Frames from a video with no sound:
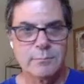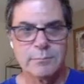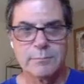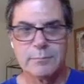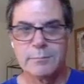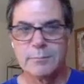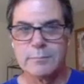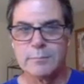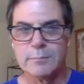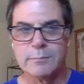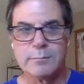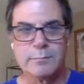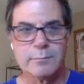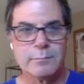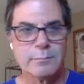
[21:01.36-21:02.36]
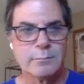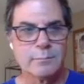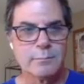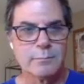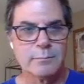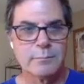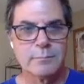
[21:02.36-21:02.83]

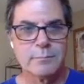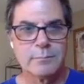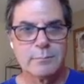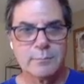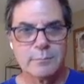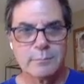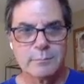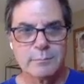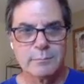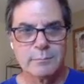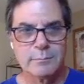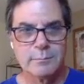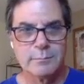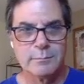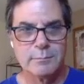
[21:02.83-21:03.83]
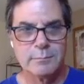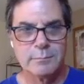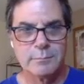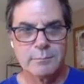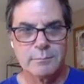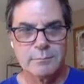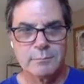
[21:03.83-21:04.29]

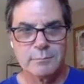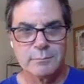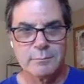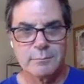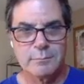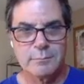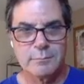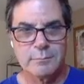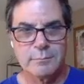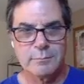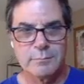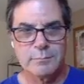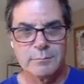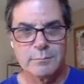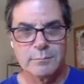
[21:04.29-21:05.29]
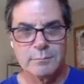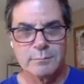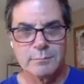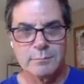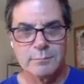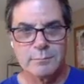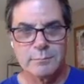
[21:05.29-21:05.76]

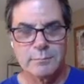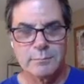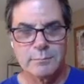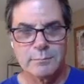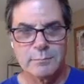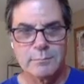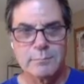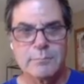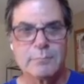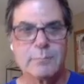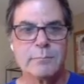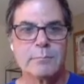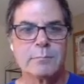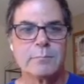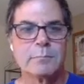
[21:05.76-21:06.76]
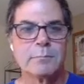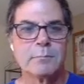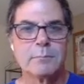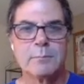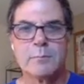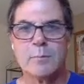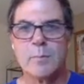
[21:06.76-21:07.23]

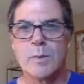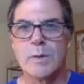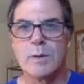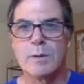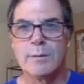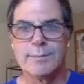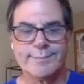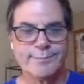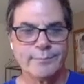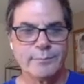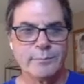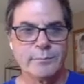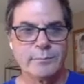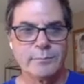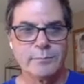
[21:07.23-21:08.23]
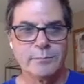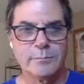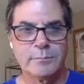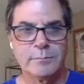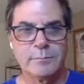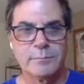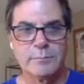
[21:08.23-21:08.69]

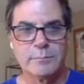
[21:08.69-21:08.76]
(silent)